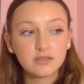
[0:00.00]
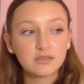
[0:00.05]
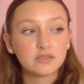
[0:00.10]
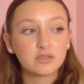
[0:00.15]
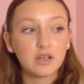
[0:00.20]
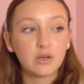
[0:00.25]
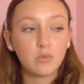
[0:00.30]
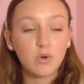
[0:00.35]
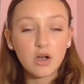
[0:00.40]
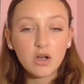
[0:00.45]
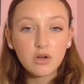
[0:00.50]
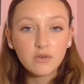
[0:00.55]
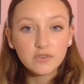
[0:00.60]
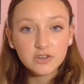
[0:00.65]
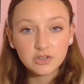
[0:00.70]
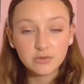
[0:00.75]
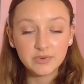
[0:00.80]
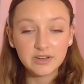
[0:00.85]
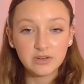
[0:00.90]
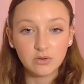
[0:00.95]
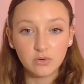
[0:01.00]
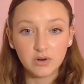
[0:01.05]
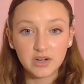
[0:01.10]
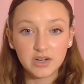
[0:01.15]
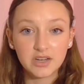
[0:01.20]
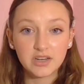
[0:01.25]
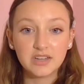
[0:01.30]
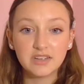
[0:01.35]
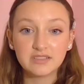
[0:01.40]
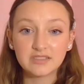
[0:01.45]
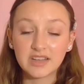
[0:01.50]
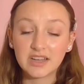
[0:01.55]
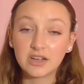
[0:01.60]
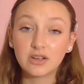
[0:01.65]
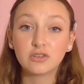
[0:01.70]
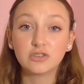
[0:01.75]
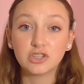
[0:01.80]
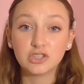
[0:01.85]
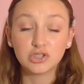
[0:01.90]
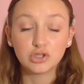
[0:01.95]
So I walk over to my door, and he's
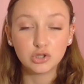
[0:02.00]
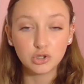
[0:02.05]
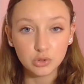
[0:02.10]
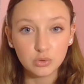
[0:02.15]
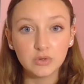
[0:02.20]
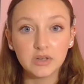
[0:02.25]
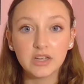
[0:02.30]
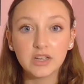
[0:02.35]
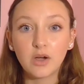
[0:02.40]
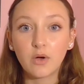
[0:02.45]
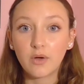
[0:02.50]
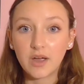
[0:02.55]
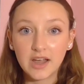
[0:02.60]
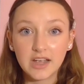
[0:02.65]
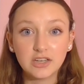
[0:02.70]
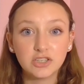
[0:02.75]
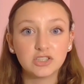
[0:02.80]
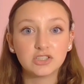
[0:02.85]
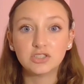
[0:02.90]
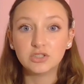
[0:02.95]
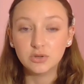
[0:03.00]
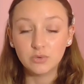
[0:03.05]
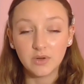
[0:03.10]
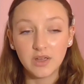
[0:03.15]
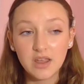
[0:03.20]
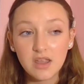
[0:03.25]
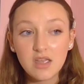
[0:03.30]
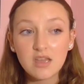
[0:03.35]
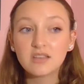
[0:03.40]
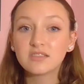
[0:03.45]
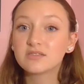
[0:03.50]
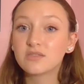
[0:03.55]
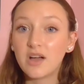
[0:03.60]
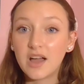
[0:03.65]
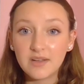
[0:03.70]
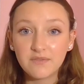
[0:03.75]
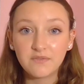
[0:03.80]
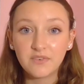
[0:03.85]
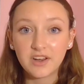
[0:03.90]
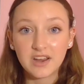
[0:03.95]
like, just do it, okay? Just do it. So
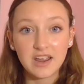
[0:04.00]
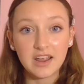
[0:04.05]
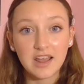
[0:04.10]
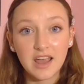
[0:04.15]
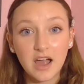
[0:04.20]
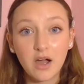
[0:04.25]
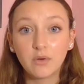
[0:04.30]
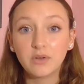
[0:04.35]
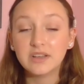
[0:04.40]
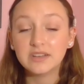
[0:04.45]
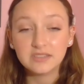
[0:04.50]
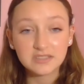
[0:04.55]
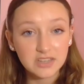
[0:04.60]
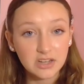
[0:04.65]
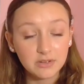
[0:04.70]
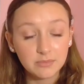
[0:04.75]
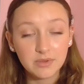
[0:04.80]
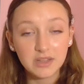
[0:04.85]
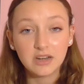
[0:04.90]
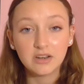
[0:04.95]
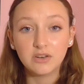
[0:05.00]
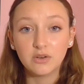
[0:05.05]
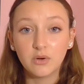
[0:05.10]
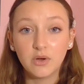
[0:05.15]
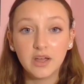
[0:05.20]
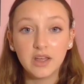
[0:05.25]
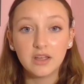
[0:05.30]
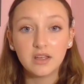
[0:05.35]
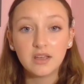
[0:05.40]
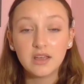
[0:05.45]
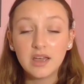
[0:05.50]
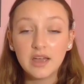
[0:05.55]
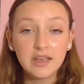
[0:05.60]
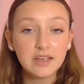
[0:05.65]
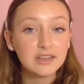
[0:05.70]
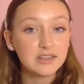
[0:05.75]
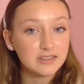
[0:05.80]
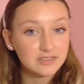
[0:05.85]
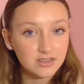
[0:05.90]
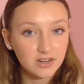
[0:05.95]
I'm freaking out. He's telling me to do it.
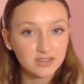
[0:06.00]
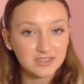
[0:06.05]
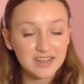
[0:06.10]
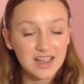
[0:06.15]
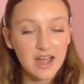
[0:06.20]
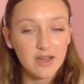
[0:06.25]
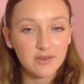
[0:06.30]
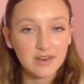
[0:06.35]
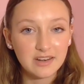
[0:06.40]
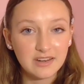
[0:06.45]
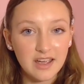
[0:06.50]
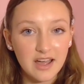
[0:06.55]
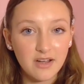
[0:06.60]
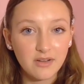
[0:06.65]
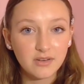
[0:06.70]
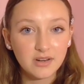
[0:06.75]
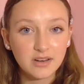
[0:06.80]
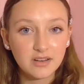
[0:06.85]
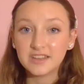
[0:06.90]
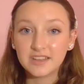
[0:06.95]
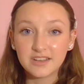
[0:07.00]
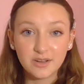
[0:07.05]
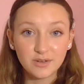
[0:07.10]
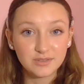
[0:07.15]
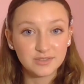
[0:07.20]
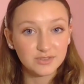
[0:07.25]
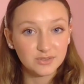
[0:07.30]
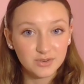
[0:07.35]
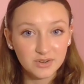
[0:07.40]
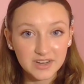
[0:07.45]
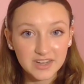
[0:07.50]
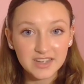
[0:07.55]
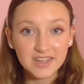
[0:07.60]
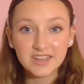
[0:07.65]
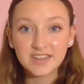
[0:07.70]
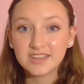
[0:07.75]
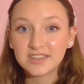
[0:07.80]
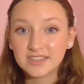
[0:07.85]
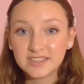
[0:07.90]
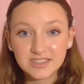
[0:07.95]
He starts counting down. He goes
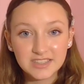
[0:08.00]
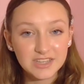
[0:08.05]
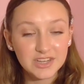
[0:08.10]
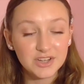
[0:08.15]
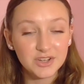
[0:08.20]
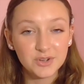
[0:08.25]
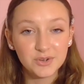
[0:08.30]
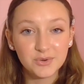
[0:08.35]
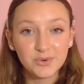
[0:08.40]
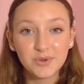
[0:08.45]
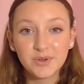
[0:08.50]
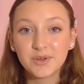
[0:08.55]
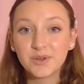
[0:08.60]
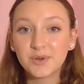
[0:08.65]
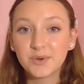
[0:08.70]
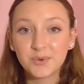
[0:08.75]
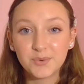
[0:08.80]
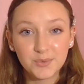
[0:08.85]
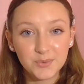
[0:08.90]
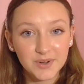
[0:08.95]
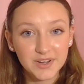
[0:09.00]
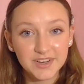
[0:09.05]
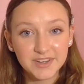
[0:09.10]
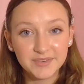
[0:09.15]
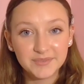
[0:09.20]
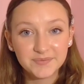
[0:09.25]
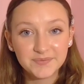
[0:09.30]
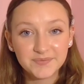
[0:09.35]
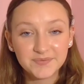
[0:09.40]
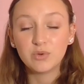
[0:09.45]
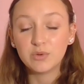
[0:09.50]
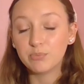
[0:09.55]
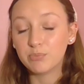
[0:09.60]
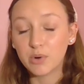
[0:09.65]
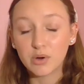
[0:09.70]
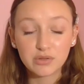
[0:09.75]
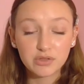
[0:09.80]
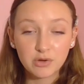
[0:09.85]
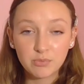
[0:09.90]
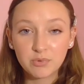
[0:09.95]
3, 2, 1. We
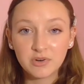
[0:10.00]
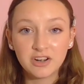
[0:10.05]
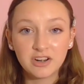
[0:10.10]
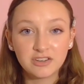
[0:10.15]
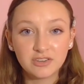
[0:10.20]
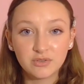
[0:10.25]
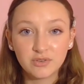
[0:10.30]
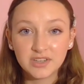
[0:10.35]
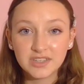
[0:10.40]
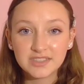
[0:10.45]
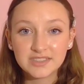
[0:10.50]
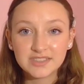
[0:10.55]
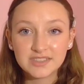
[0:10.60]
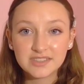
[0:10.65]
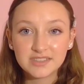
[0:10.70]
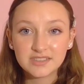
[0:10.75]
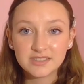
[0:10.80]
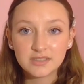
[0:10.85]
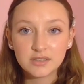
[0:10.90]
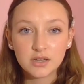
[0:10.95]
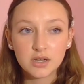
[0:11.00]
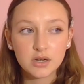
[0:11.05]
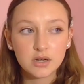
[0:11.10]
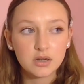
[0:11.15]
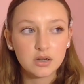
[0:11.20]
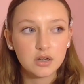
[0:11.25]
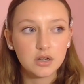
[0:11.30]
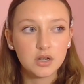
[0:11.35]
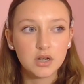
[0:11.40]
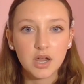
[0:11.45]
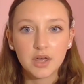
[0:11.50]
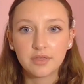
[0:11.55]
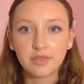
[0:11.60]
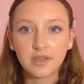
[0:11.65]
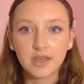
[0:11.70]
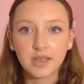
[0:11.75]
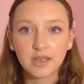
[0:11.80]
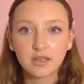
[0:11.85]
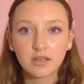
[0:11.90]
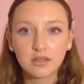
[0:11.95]
both open our doors.
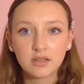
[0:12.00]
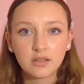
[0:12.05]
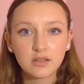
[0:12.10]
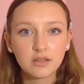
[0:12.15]
Nothing.